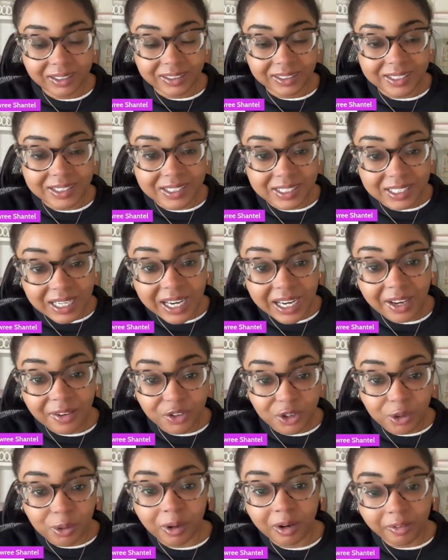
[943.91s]
to see if
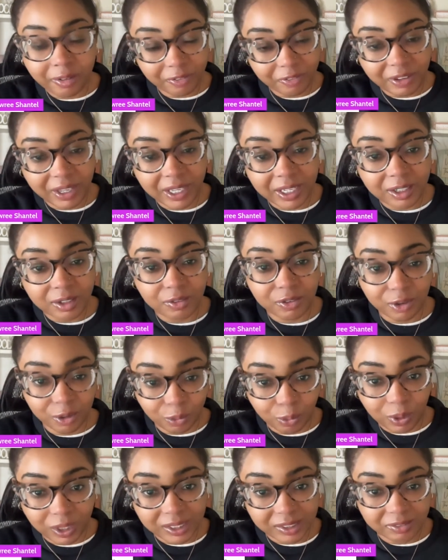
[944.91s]
you are fit for
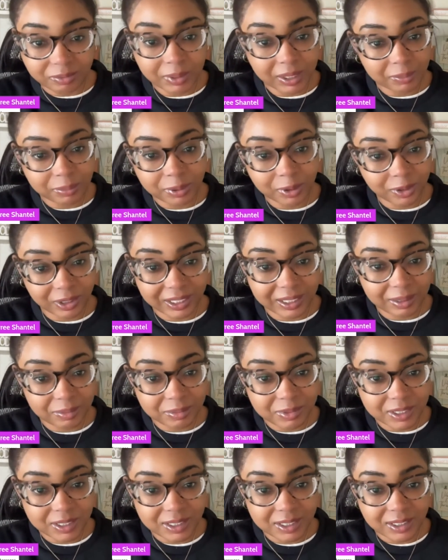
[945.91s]
one of my
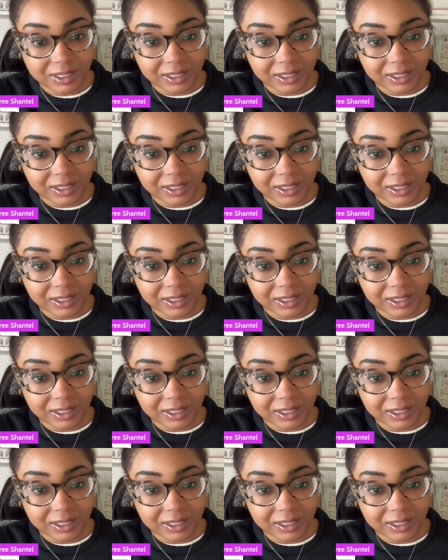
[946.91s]
programs.